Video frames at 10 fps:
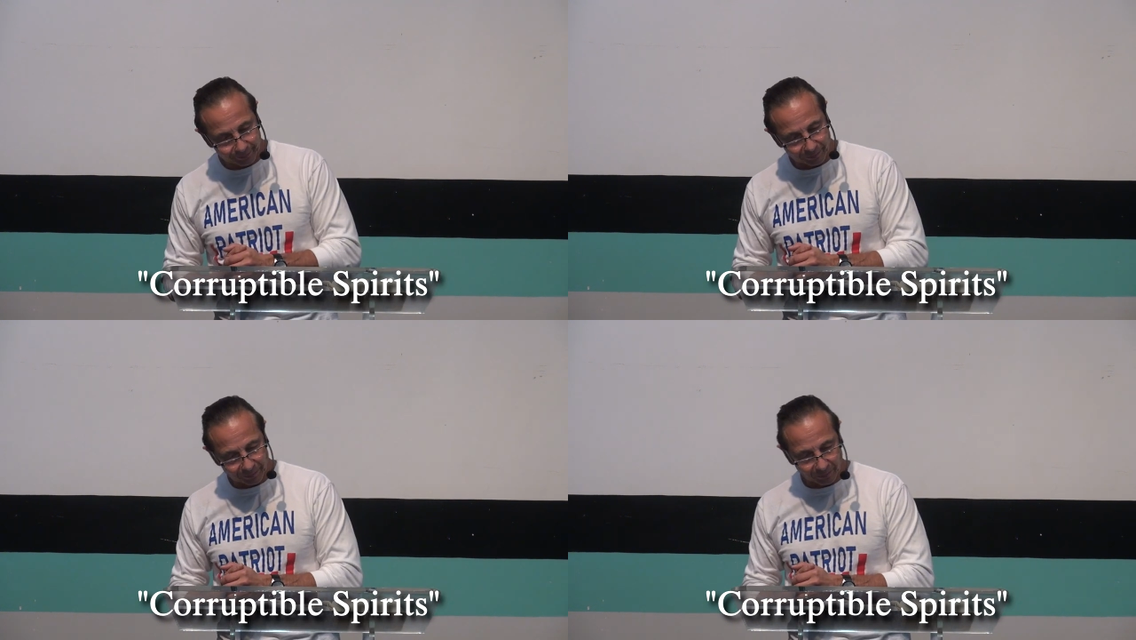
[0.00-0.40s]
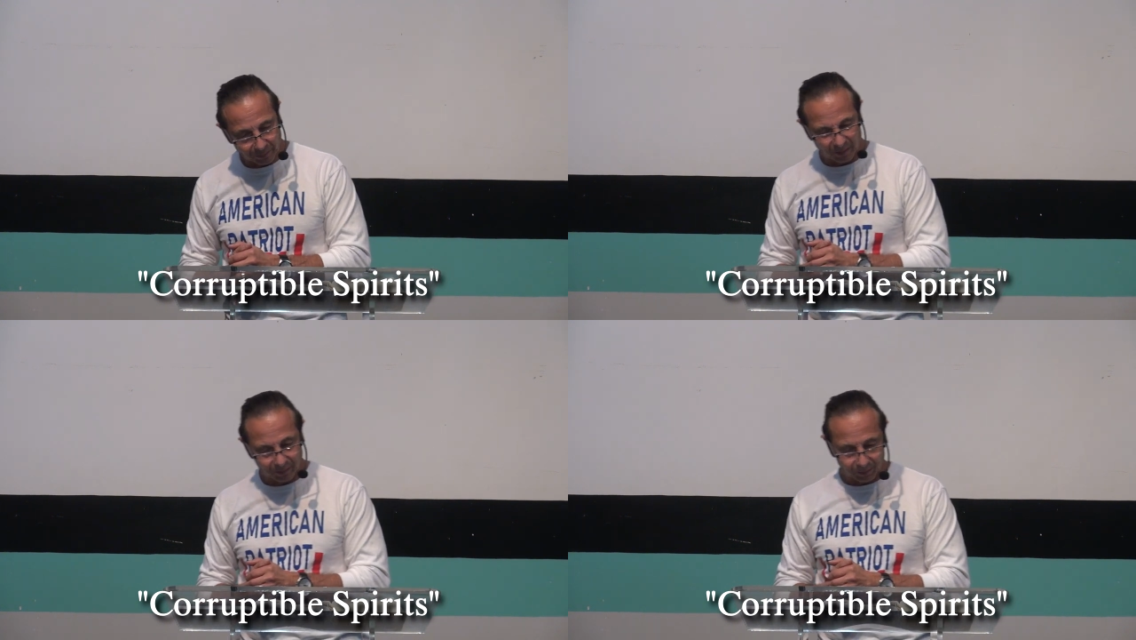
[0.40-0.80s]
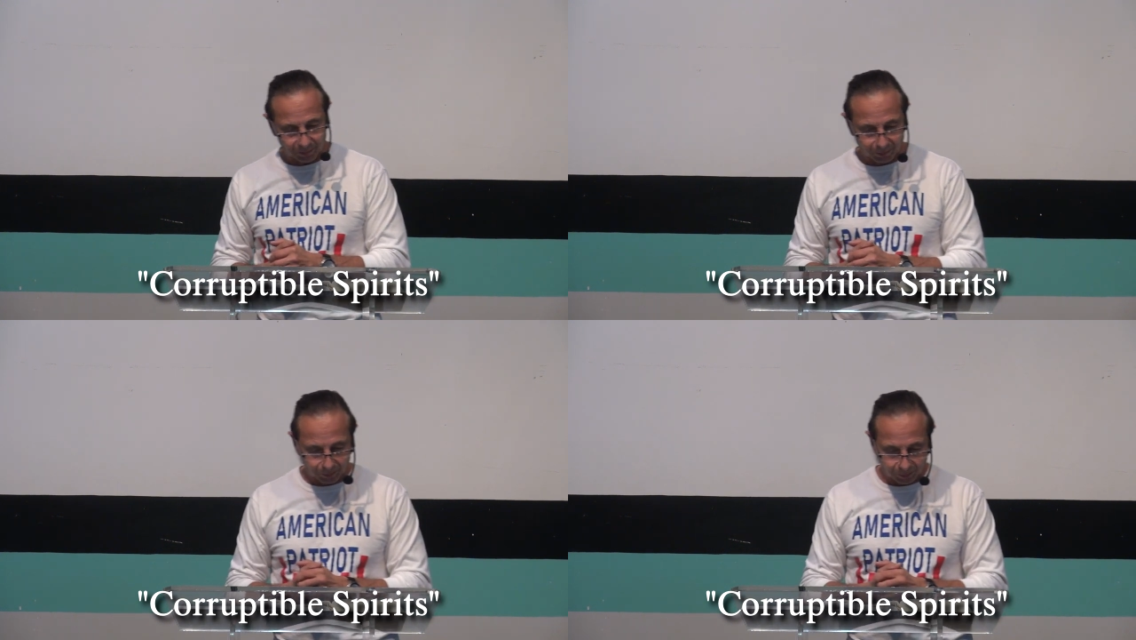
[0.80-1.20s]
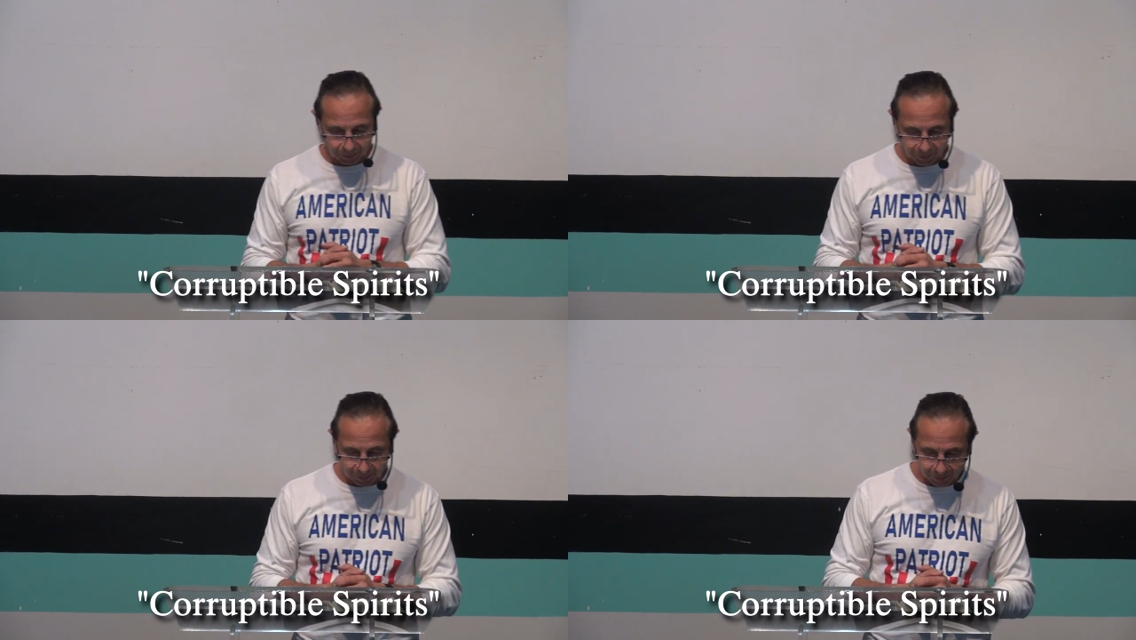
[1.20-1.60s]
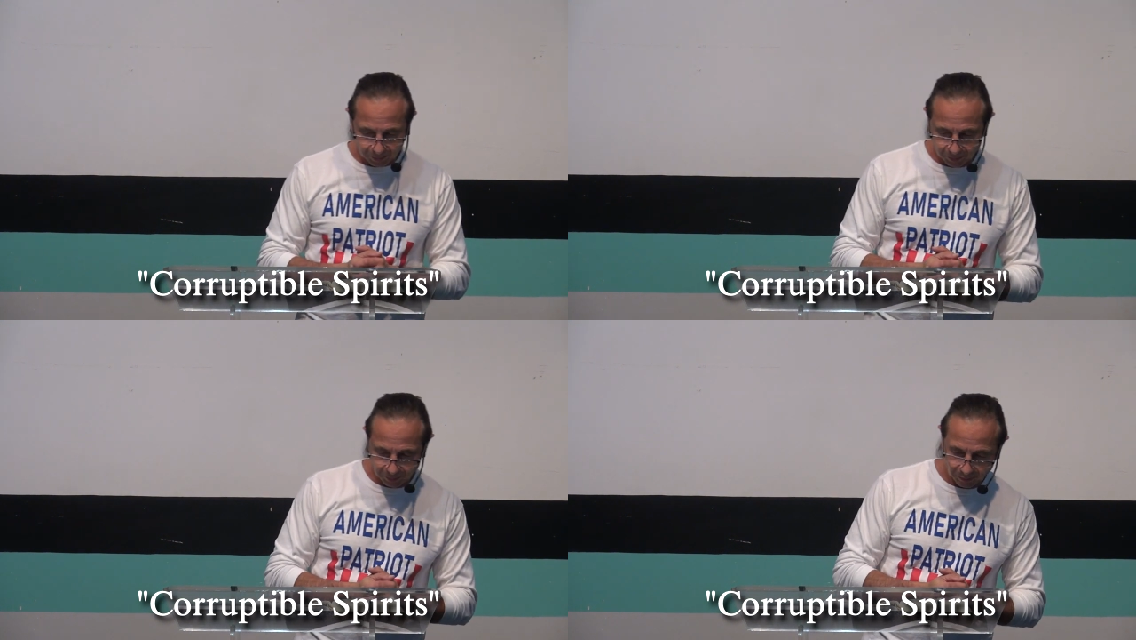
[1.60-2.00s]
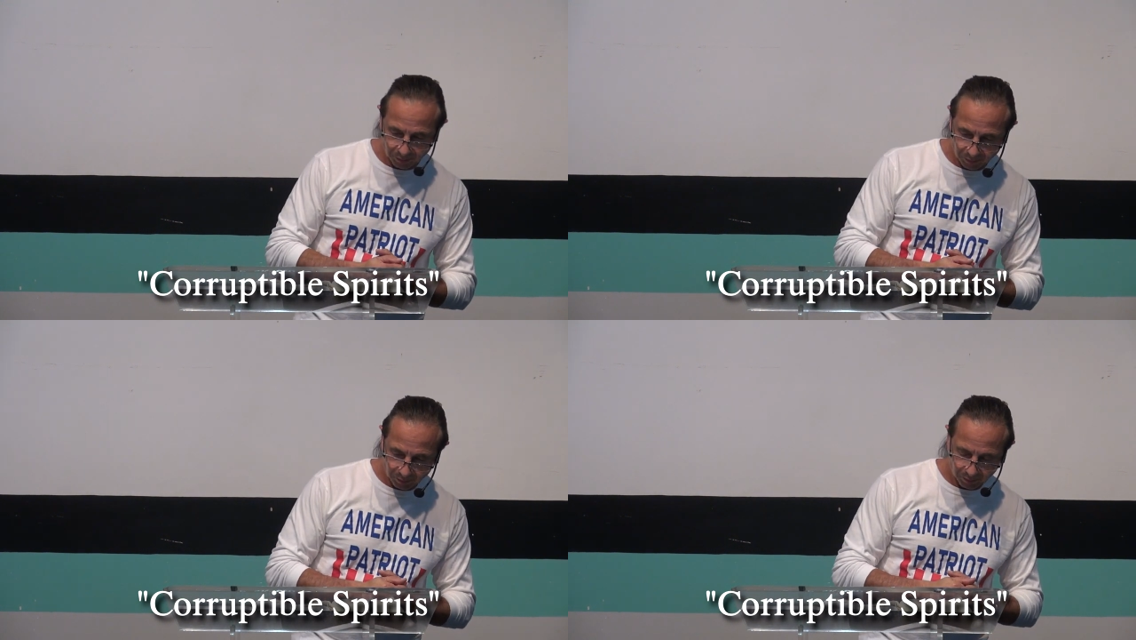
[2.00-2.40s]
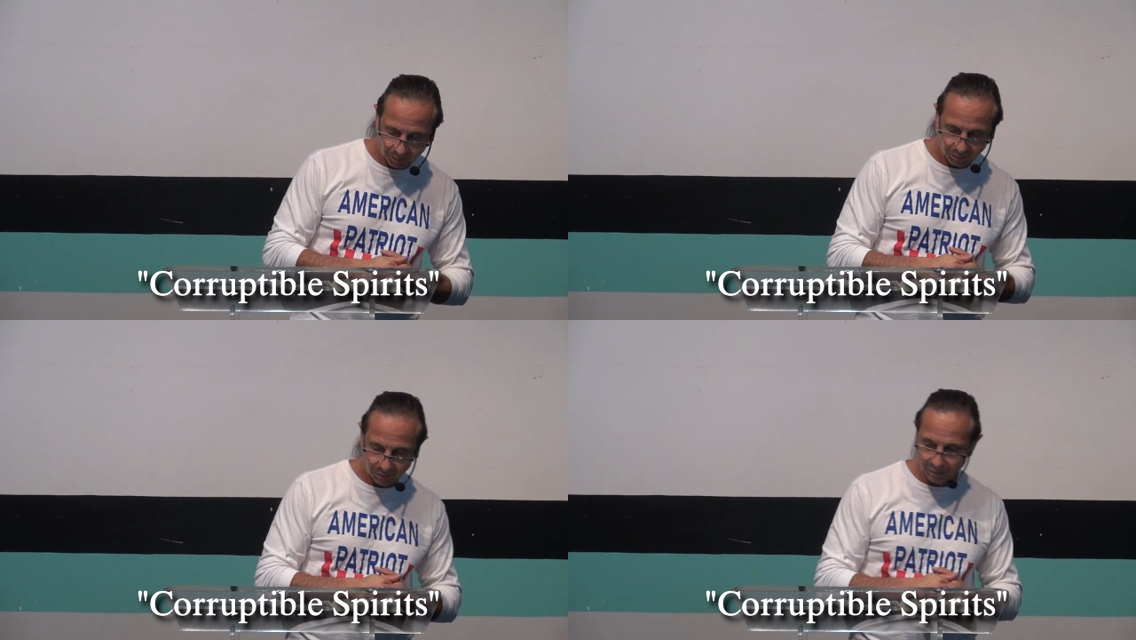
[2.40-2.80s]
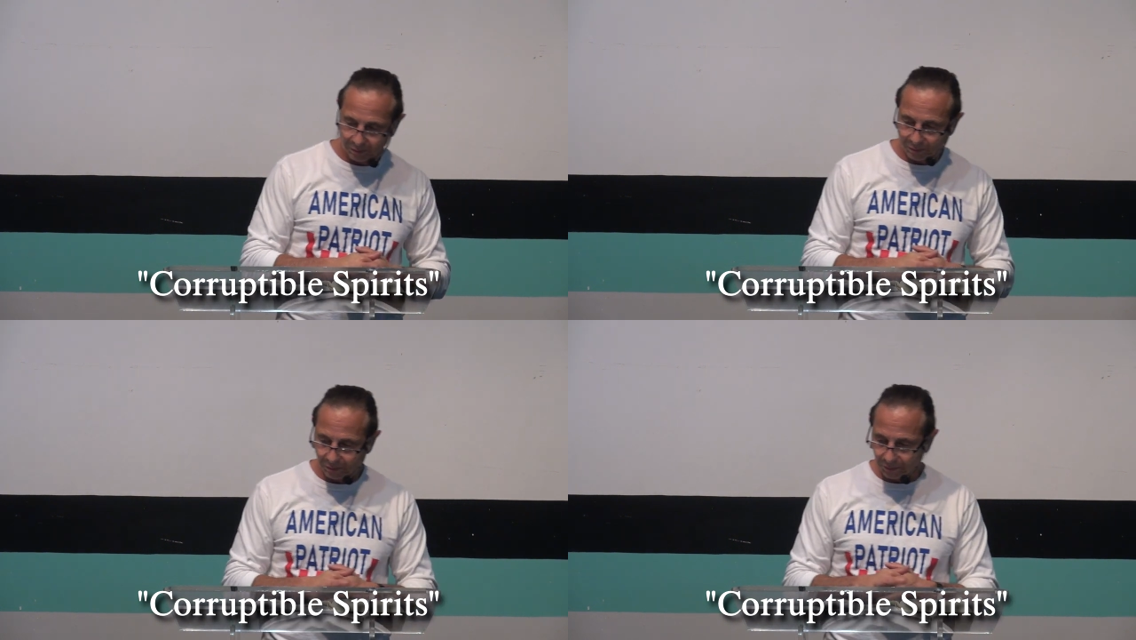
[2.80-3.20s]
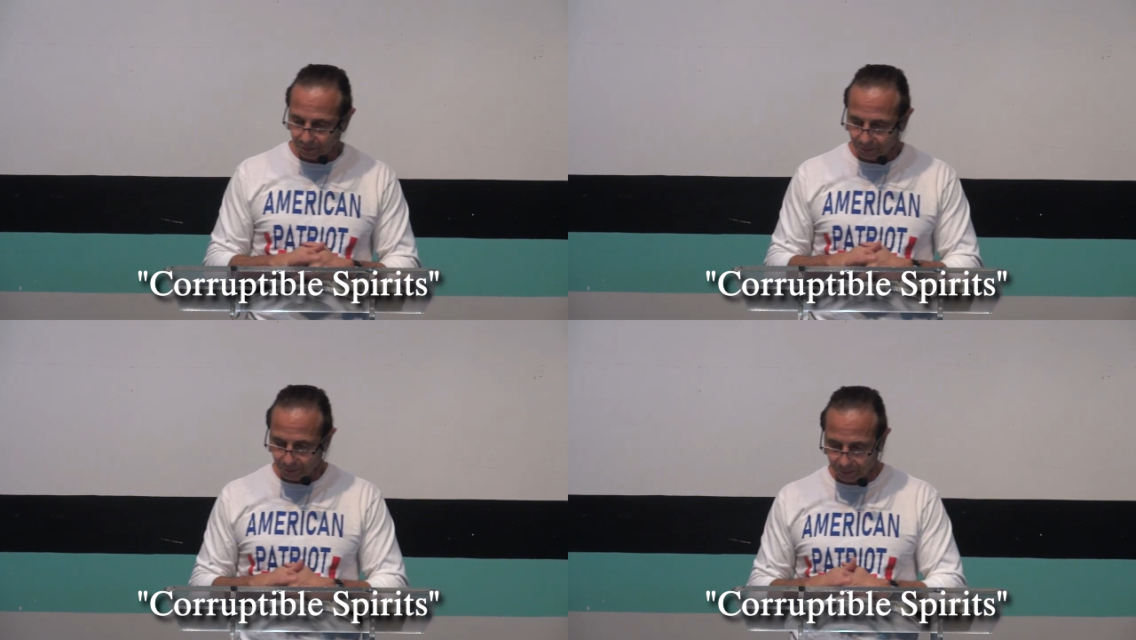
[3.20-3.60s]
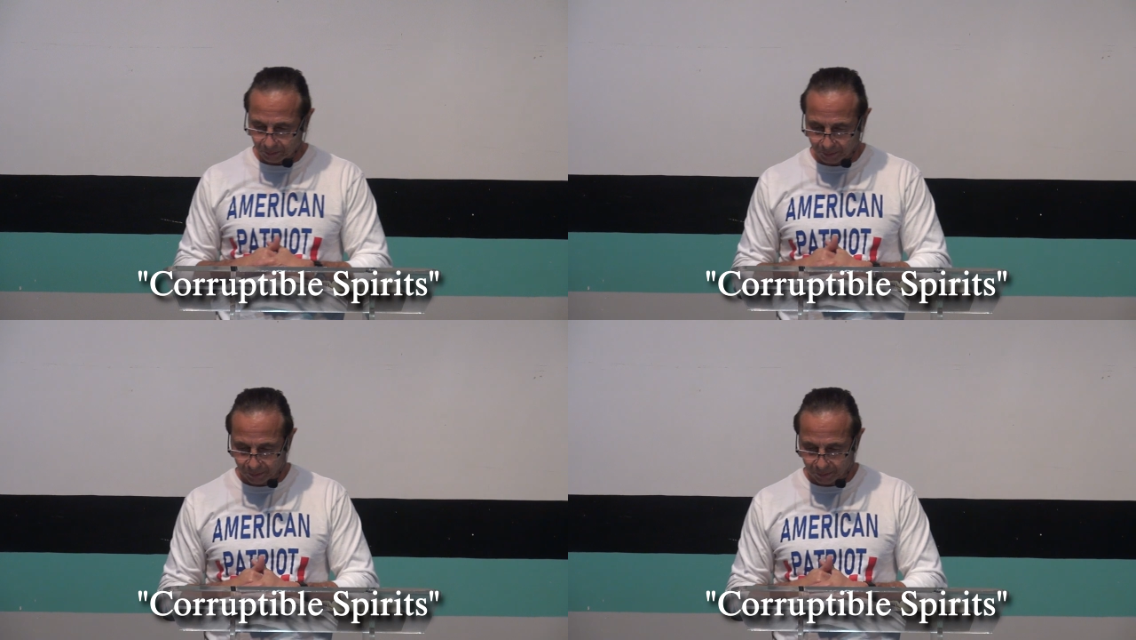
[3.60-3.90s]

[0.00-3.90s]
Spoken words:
No one is speaking in this clip.